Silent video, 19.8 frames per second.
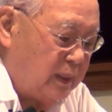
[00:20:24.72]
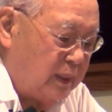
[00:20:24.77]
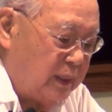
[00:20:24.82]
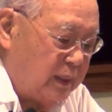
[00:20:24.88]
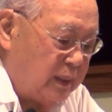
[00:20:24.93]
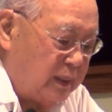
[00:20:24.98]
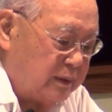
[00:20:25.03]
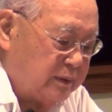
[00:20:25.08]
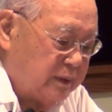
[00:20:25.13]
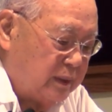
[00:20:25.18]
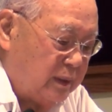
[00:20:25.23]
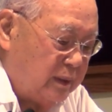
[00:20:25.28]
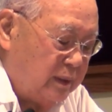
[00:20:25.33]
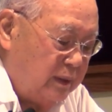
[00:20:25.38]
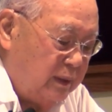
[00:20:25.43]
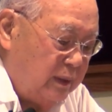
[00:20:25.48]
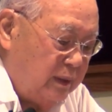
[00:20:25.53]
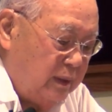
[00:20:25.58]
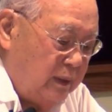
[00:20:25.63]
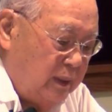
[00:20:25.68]
I,
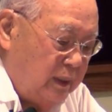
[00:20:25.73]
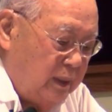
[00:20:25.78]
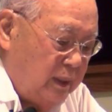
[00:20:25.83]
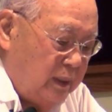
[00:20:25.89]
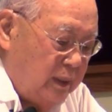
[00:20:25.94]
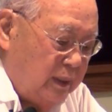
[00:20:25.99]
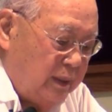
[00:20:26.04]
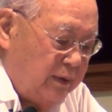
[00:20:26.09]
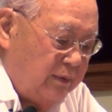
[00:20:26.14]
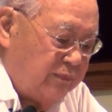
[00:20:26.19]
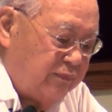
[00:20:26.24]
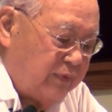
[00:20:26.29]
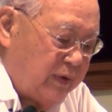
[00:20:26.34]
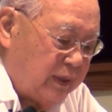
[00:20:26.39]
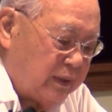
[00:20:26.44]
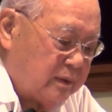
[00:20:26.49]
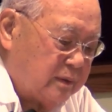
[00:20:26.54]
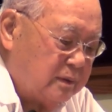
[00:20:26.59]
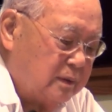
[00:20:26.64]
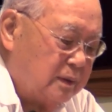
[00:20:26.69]
in
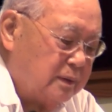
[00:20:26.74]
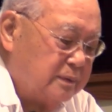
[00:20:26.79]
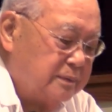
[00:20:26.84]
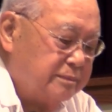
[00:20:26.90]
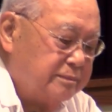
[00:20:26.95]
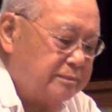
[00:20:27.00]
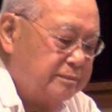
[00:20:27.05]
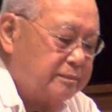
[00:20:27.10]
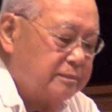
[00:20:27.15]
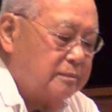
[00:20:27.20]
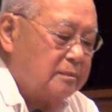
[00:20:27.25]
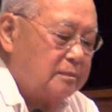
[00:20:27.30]
fact, um,